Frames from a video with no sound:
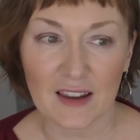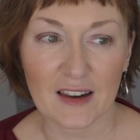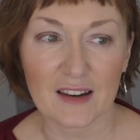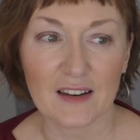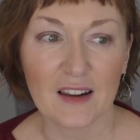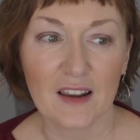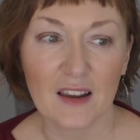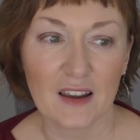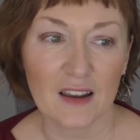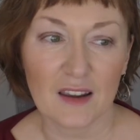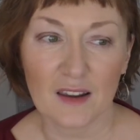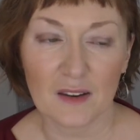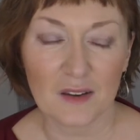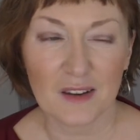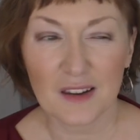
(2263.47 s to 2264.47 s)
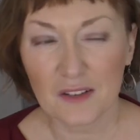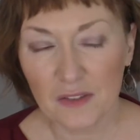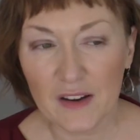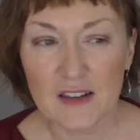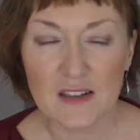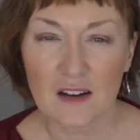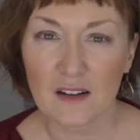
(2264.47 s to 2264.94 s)
And if
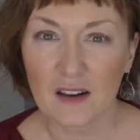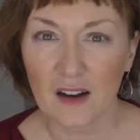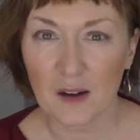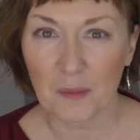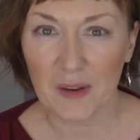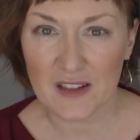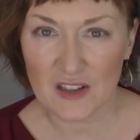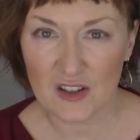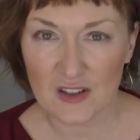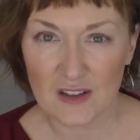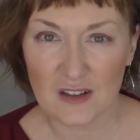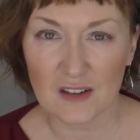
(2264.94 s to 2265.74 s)
I start getting messages